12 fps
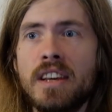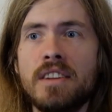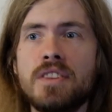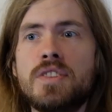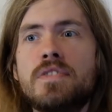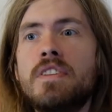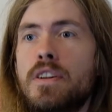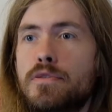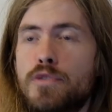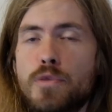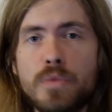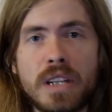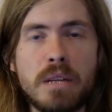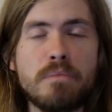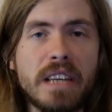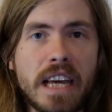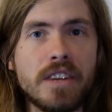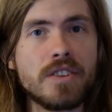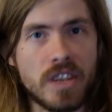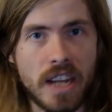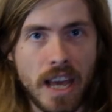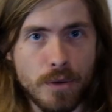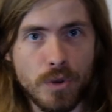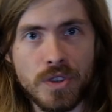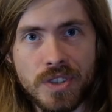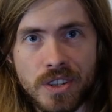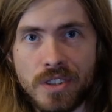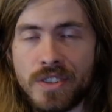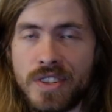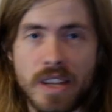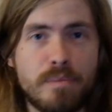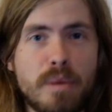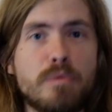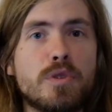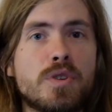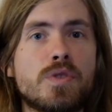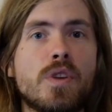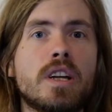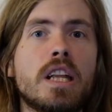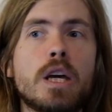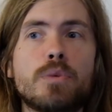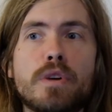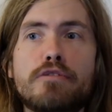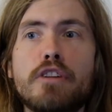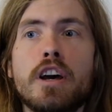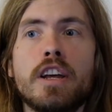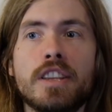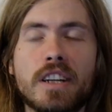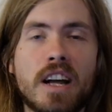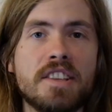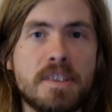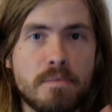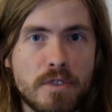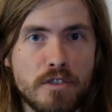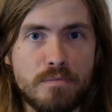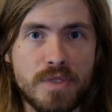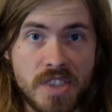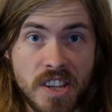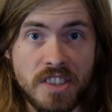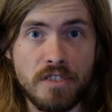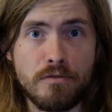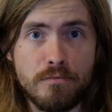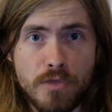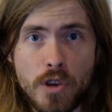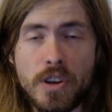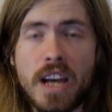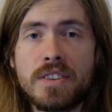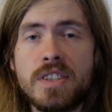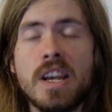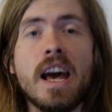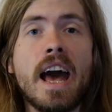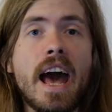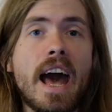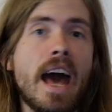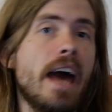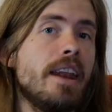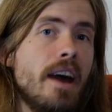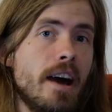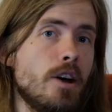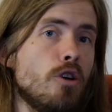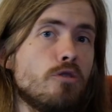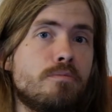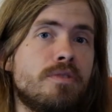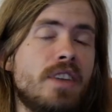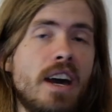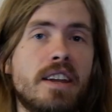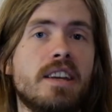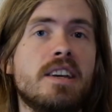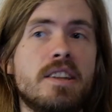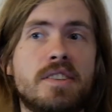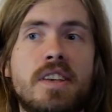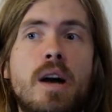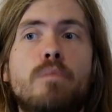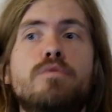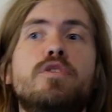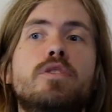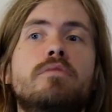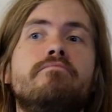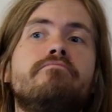This is a video for really beginners and A1 students and people who are struggling with the concept of possessive pronouns, and I hope that it's helpful.